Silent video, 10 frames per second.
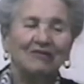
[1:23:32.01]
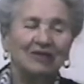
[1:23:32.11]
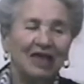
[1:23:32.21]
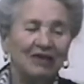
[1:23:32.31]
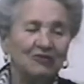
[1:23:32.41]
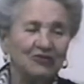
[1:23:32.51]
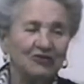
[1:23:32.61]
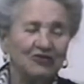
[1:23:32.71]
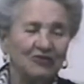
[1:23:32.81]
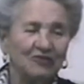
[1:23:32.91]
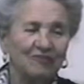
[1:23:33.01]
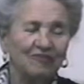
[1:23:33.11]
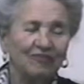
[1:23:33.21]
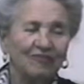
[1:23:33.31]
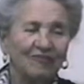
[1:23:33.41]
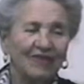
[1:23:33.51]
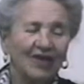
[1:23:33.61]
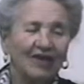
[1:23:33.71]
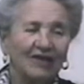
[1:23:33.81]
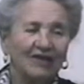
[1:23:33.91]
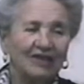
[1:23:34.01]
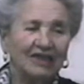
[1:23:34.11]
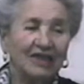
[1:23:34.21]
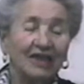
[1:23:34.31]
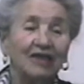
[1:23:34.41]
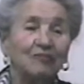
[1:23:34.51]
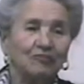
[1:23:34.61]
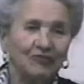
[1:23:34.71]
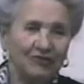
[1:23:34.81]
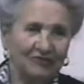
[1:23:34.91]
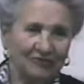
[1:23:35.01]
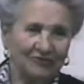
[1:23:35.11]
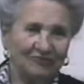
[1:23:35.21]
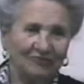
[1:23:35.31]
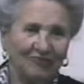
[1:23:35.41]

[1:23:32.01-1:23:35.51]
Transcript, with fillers: When I was uh, in prison,